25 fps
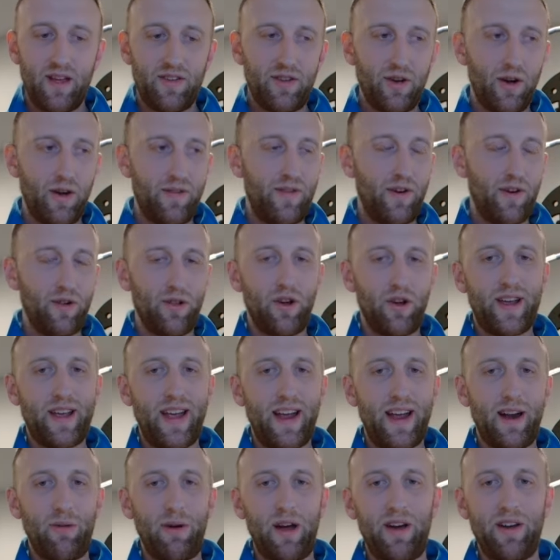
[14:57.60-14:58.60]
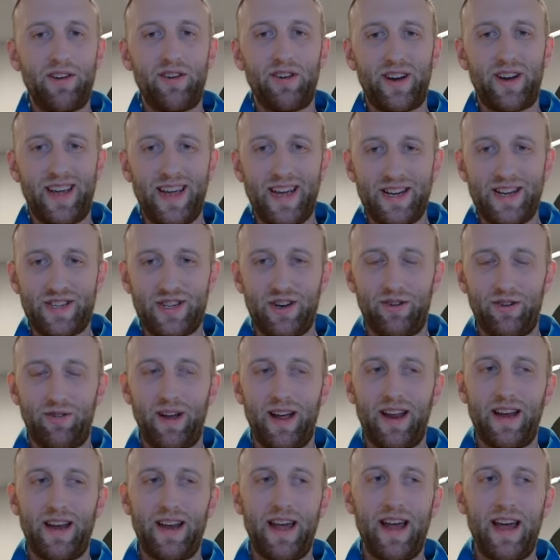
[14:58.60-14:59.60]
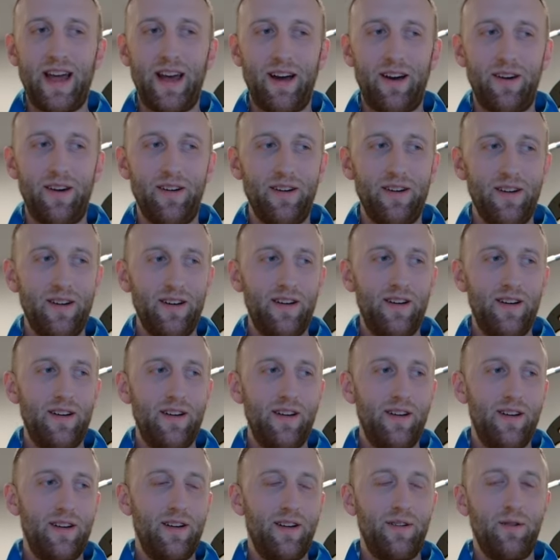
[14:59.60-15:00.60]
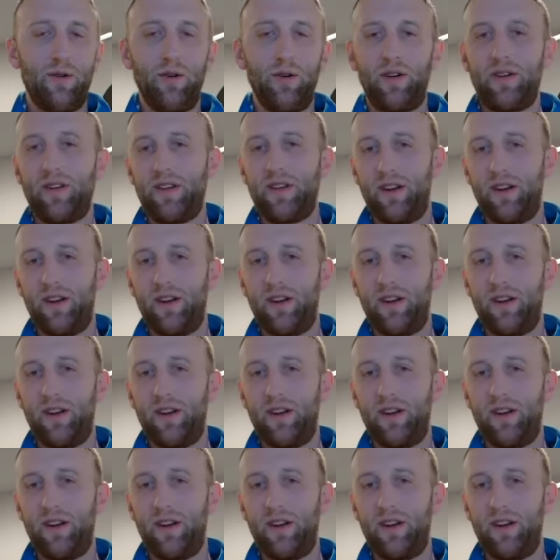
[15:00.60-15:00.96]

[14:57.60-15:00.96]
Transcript: So if you're looking around your kitchen right now, or